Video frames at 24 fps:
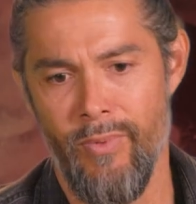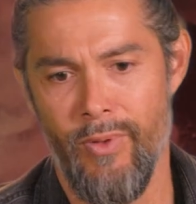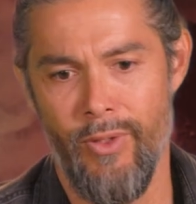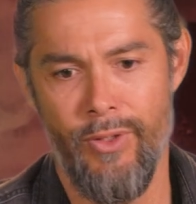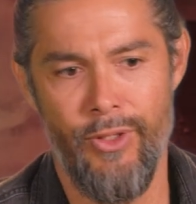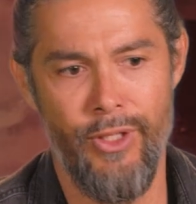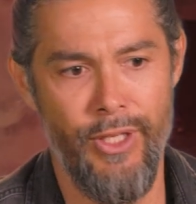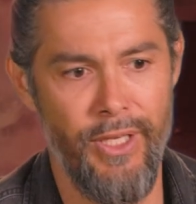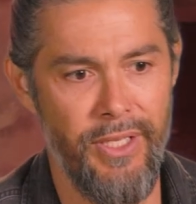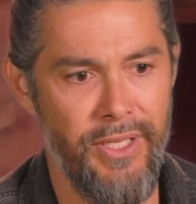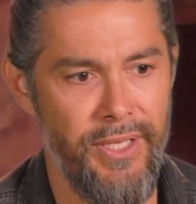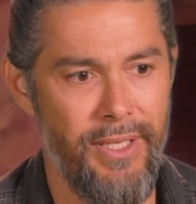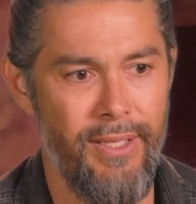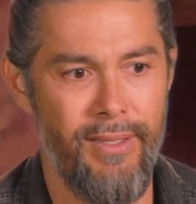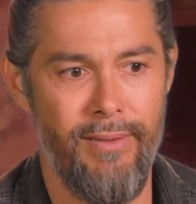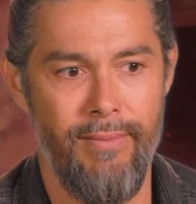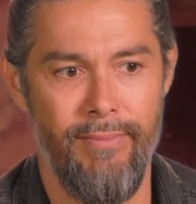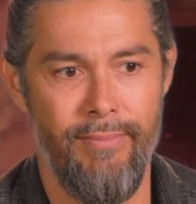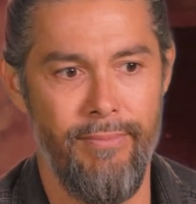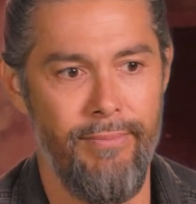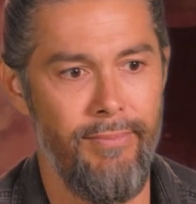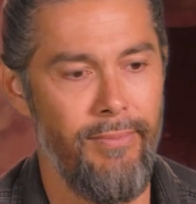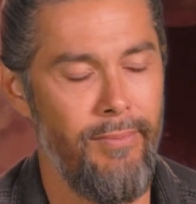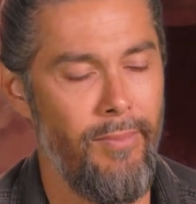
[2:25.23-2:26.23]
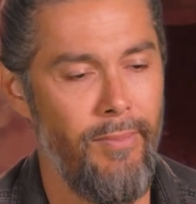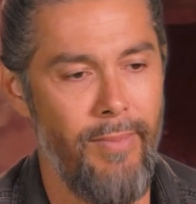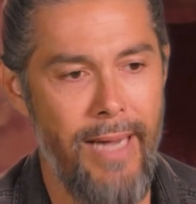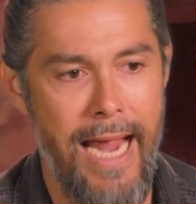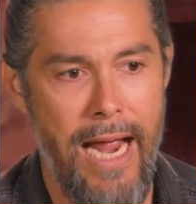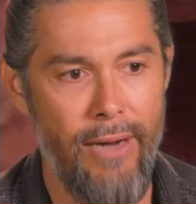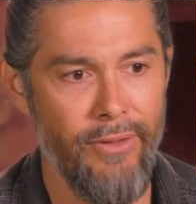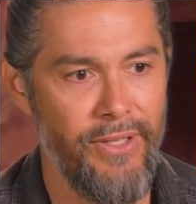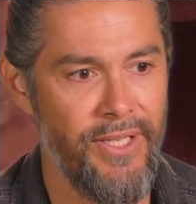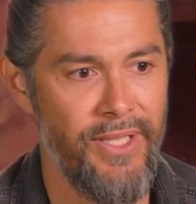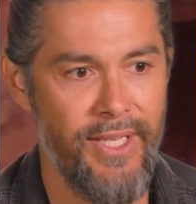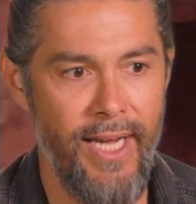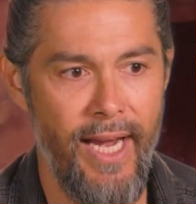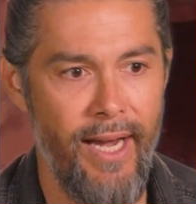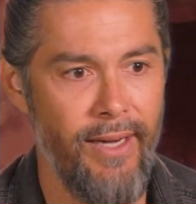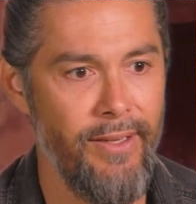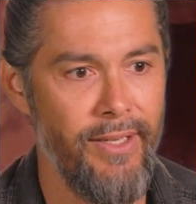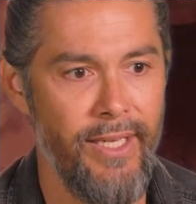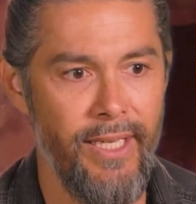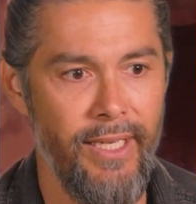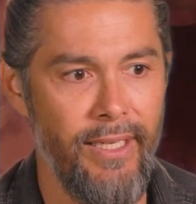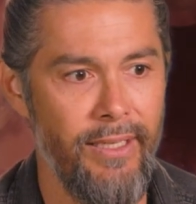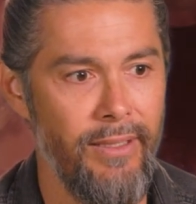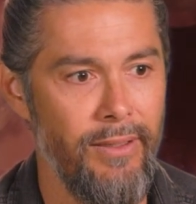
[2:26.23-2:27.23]
just
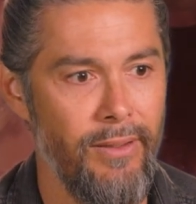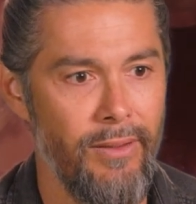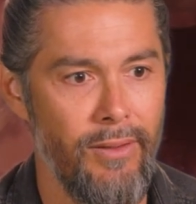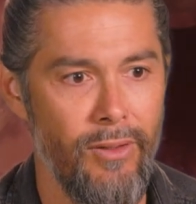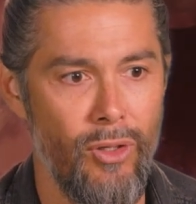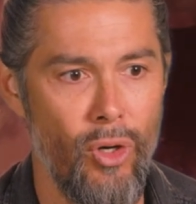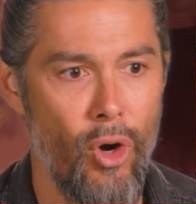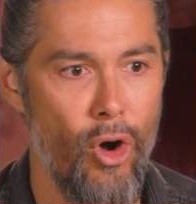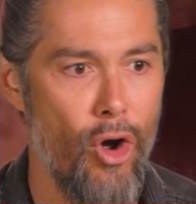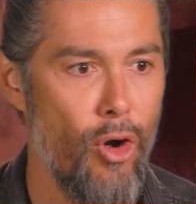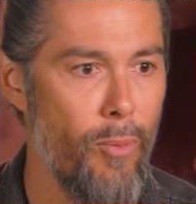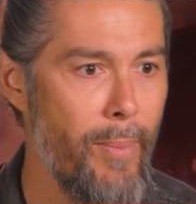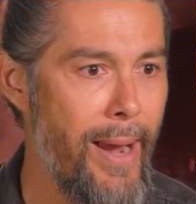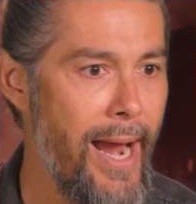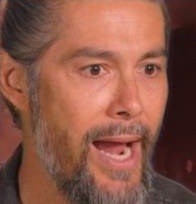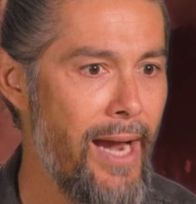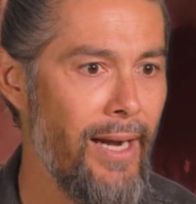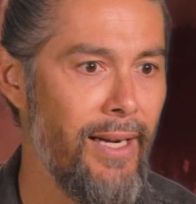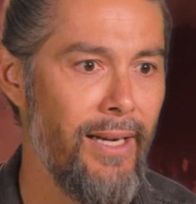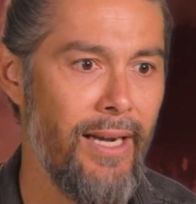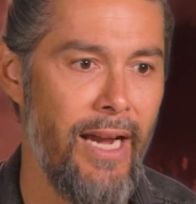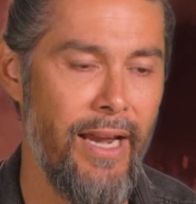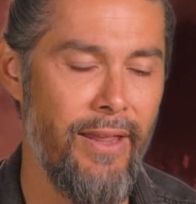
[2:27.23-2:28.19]
outstanding callback.